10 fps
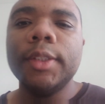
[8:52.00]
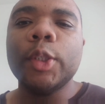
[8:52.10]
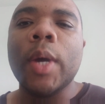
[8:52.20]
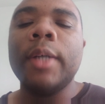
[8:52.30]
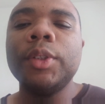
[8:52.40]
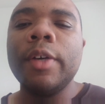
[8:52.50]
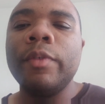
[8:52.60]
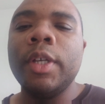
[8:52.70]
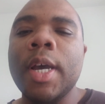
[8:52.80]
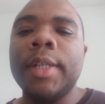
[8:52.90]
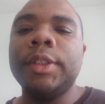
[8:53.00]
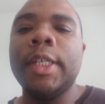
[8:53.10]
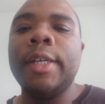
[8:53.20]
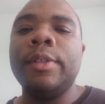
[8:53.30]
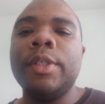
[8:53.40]
So outside of the United
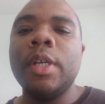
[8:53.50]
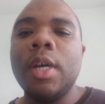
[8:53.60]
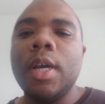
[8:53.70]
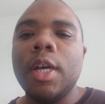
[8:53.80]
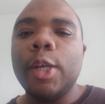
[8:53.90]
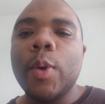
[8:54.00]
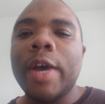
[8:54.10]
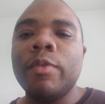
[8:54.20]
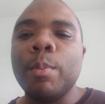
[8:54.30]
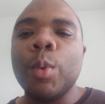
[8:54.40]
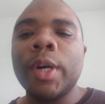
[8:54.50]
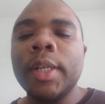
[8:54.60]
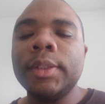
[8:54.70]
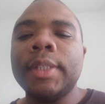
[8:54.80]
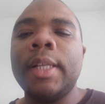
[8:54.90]
States, you have the
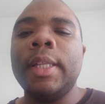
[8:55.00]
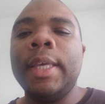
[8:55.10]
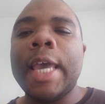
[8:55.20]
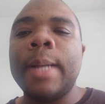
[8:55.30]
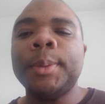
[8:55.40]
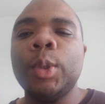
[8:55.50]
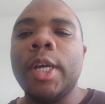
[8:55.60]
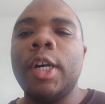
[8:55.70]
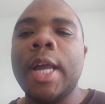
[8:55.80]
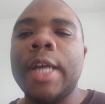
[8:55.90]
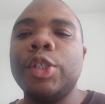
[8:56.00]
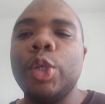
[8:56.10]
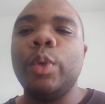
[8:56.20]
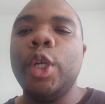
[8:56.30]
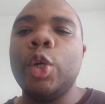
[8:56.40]
Morgan Stanley Capital
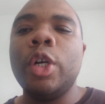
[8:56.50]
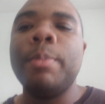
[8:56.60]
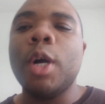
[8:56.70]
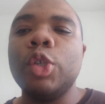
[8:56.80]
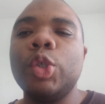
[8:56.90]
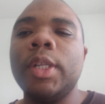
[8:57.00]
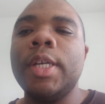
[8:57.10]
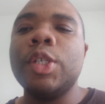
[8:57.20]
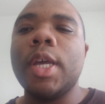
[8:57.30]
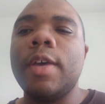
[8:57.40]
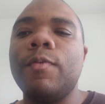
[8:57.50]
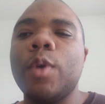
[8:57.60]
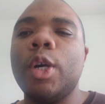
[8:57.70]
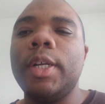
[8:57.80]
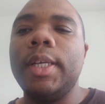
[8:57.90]
International Europe, Australasia, and
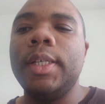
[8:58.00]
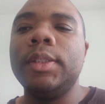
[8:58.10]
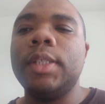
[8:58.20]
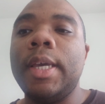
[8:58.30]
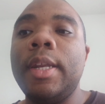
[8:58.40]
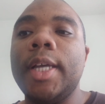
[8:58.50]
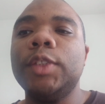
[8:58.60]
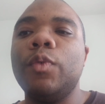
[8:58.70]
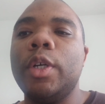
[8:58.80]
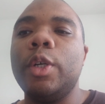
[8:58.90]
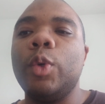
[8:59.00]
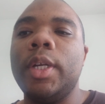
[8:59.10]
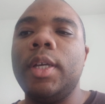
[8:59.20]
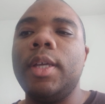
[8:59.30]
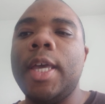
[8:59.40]
Far East Index Fund, or
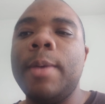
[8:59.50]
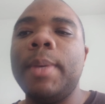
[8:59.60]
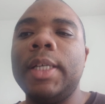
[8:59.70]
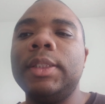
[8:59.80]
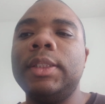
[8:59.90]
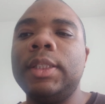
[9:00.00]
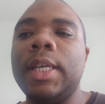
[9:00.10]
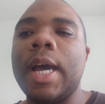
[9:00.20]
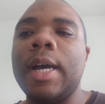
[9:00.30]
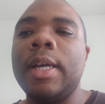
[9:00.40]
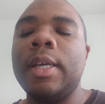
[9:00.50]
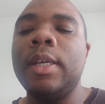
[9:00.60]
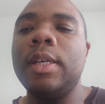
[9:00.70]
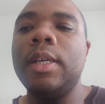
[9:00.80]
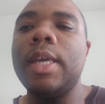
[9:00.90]
the MSCI